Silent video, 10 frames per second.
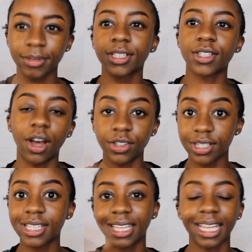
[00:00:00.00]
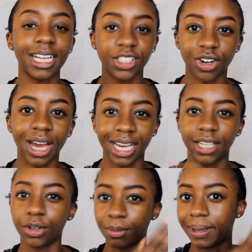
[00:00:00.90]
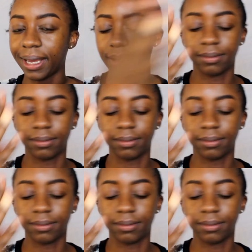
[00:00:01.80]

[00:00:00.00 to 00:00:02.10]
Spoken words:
So I'll just let that dry a little bit.